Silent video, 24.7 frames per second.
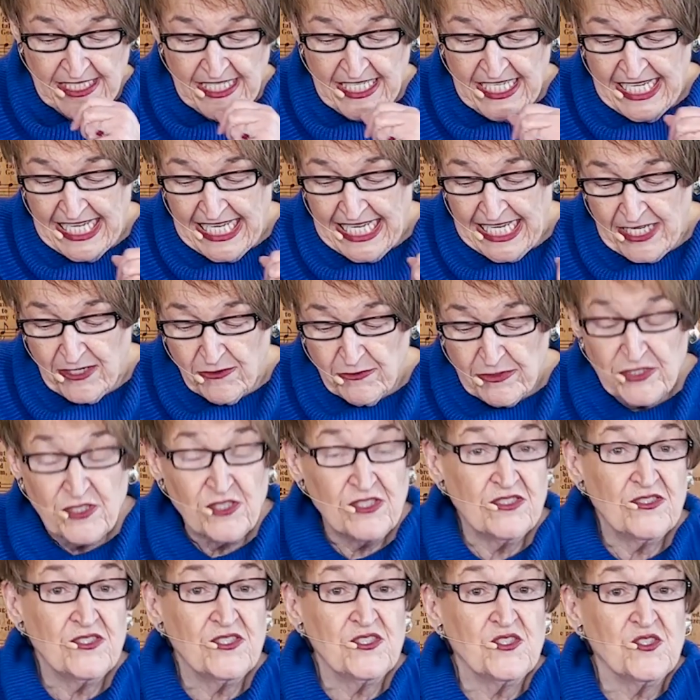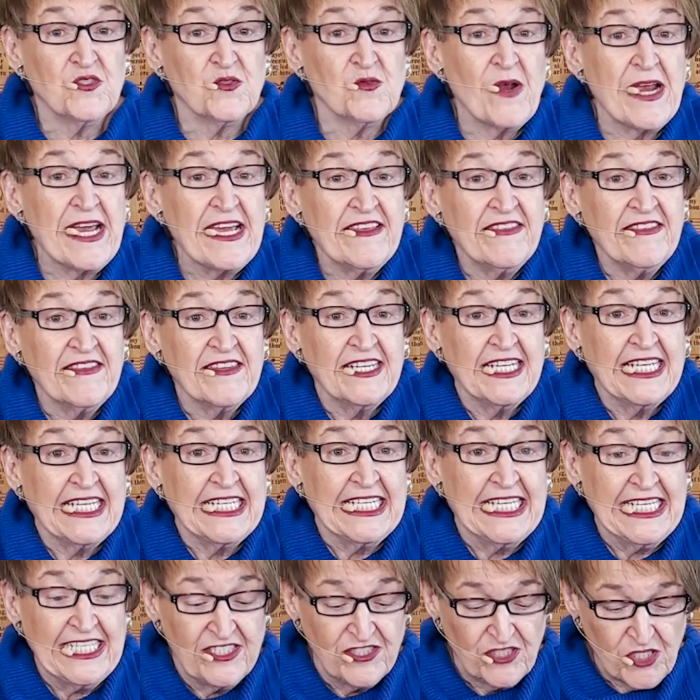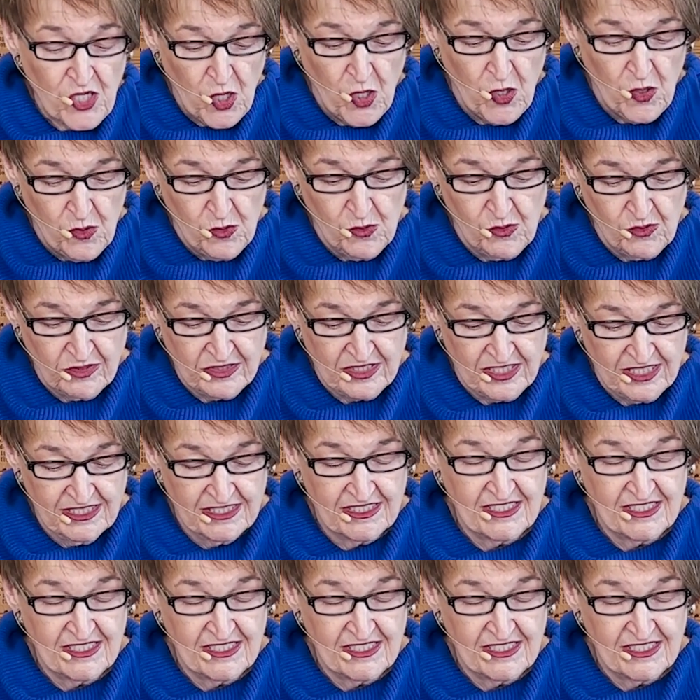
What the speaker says: he was strengthening his hold